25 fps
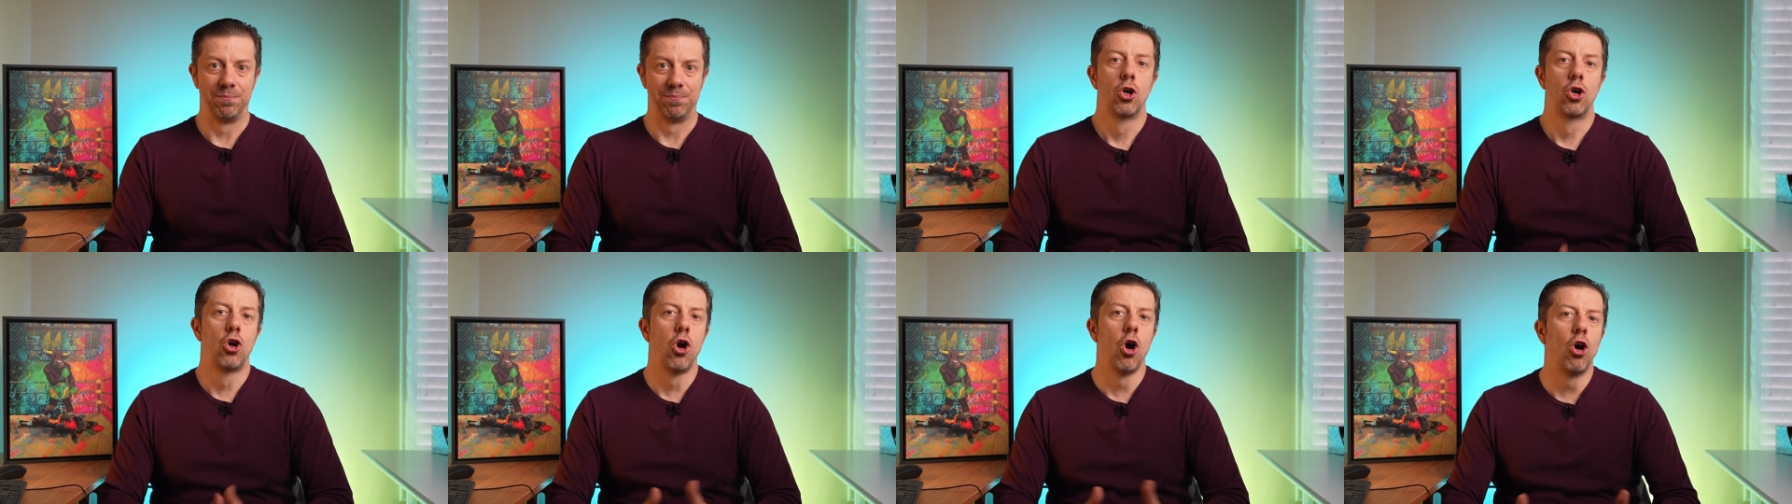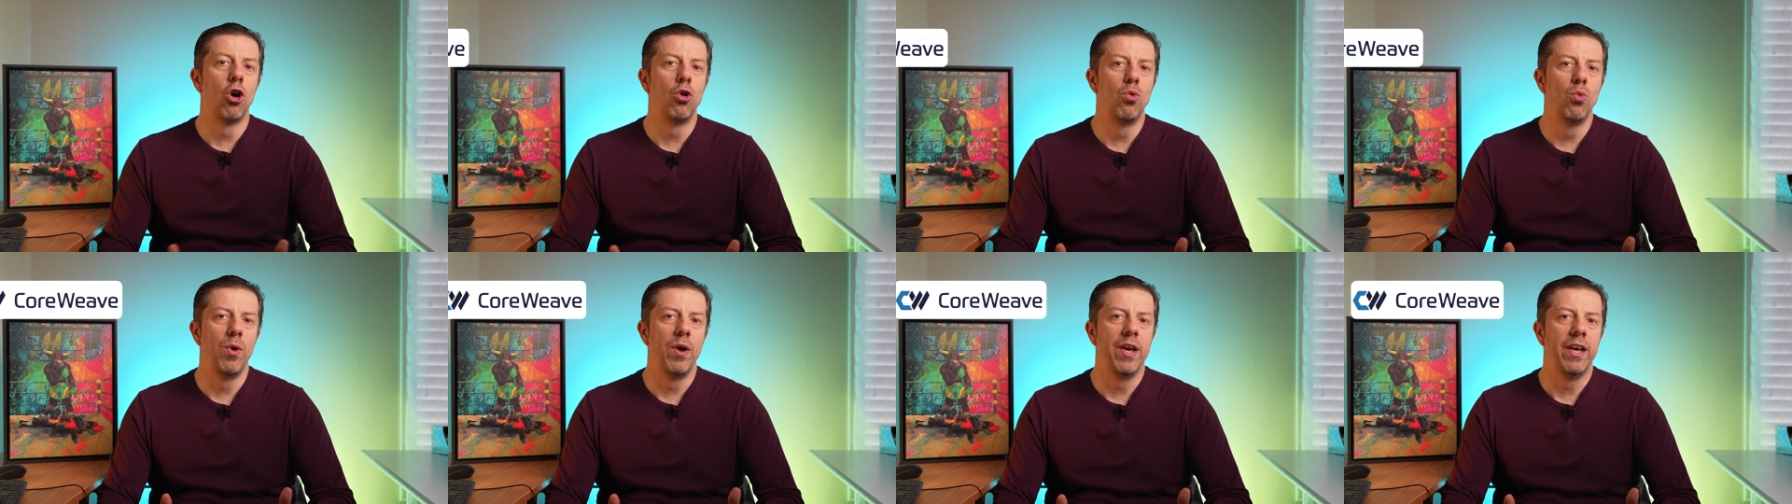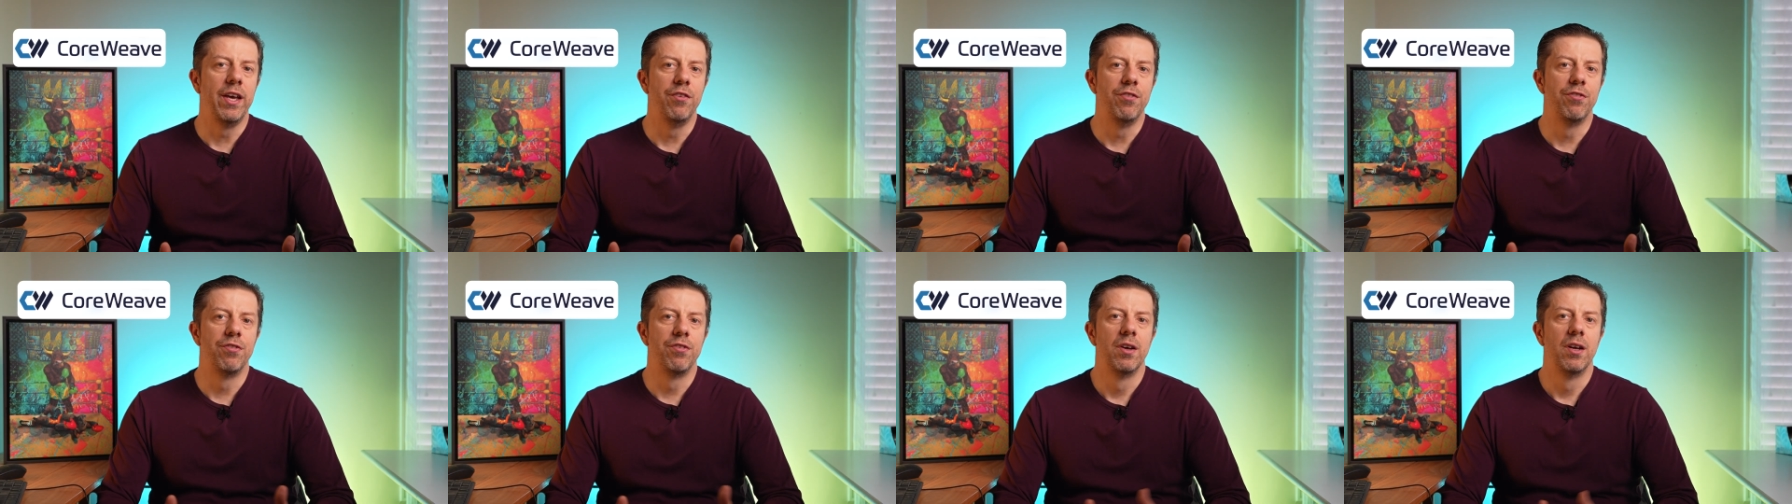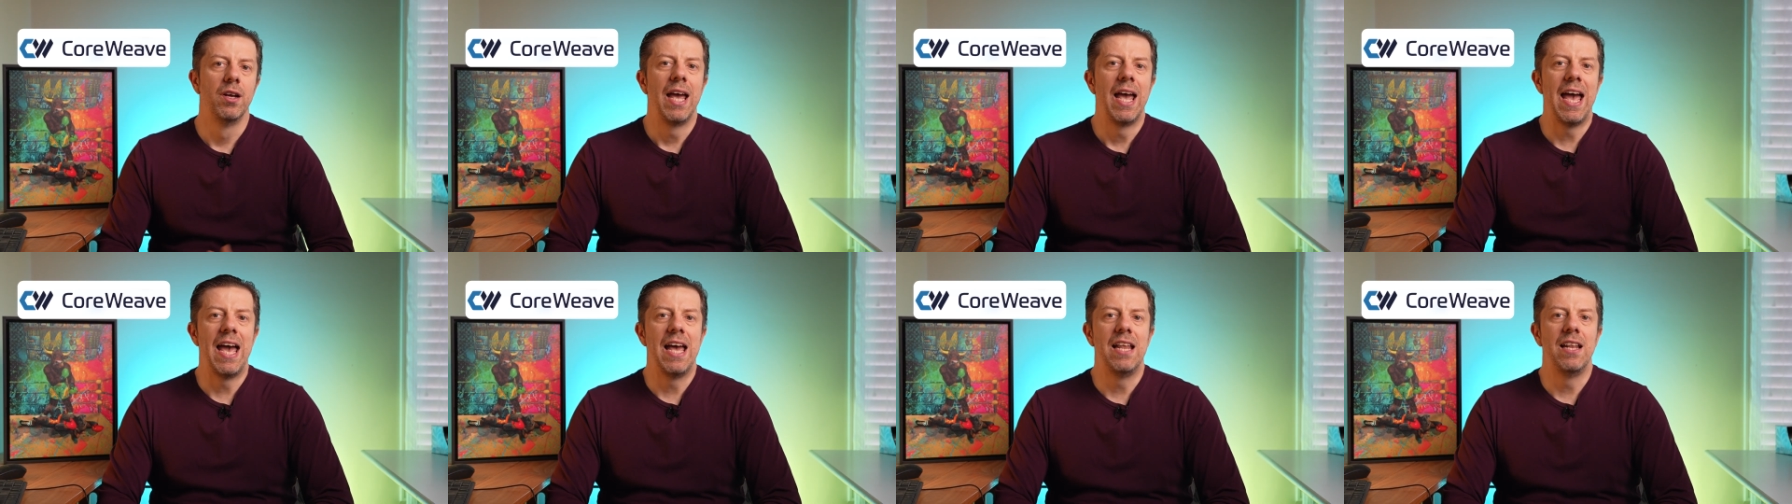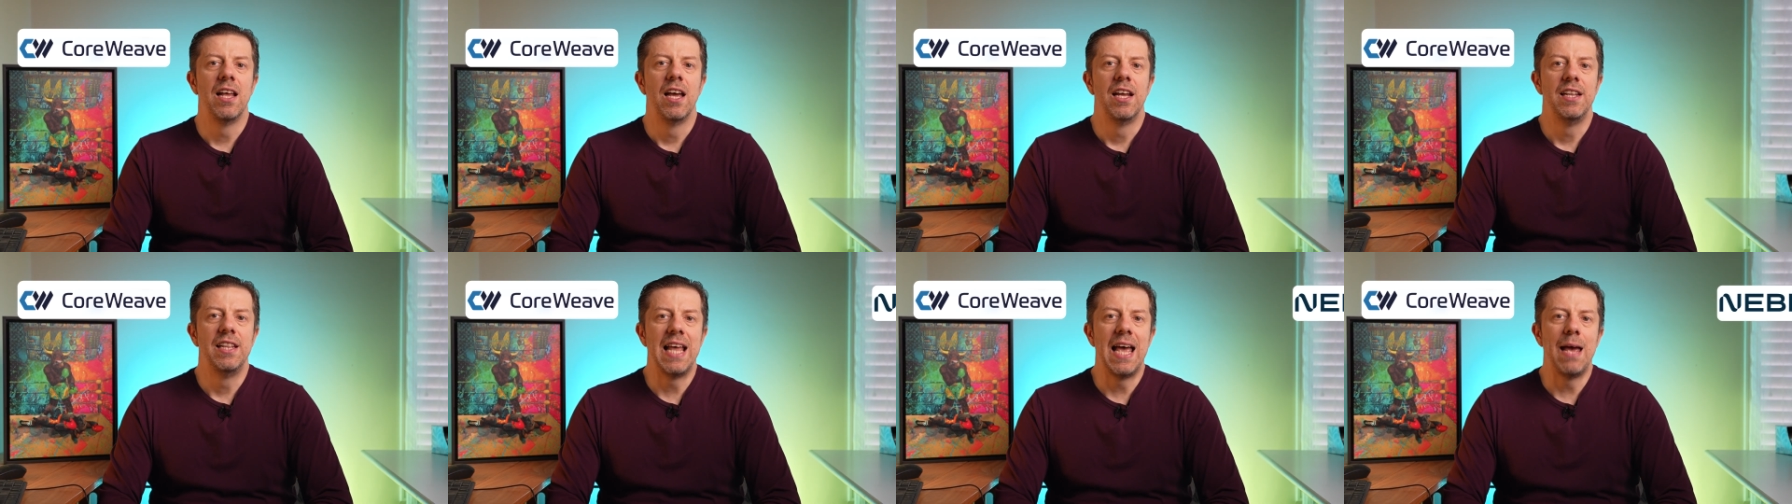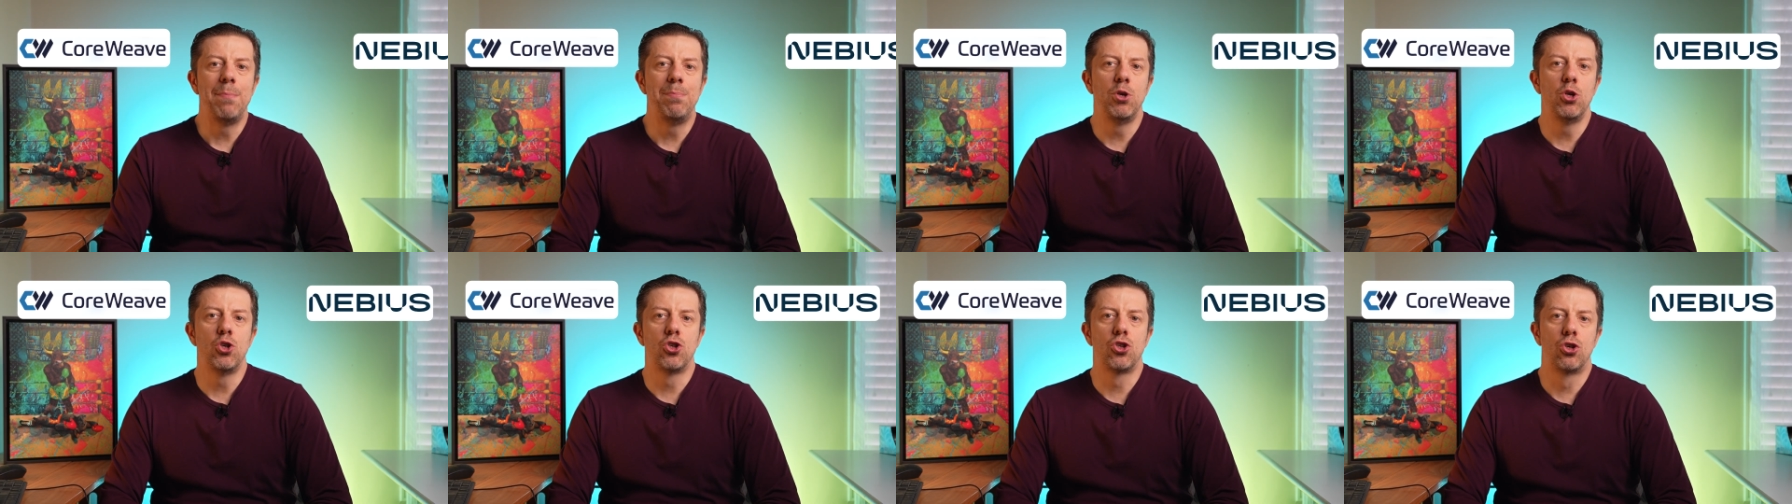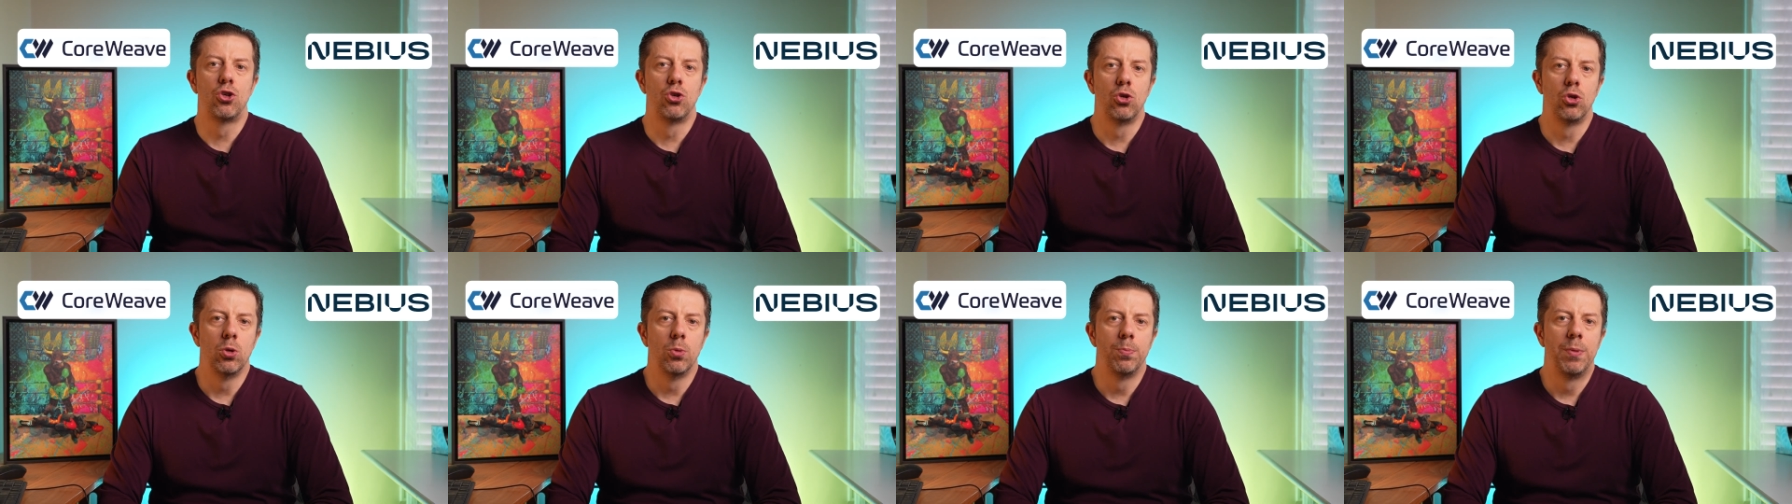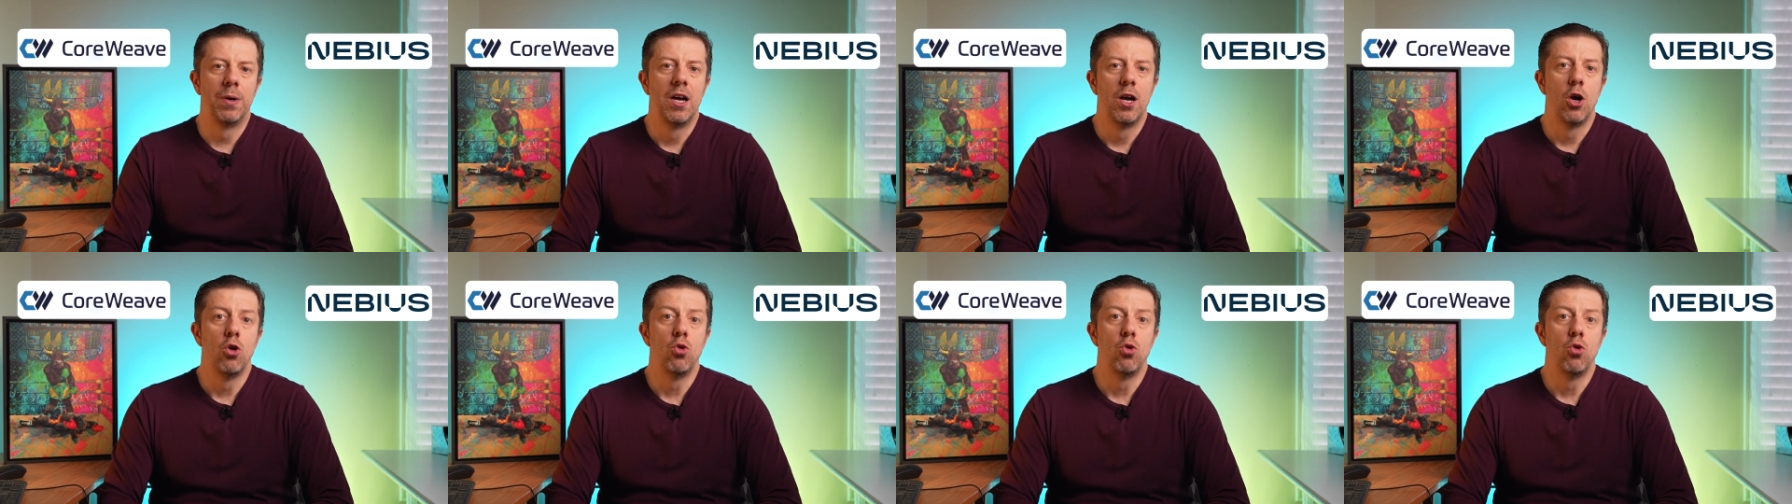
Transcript: CoreWeave and Nebius Group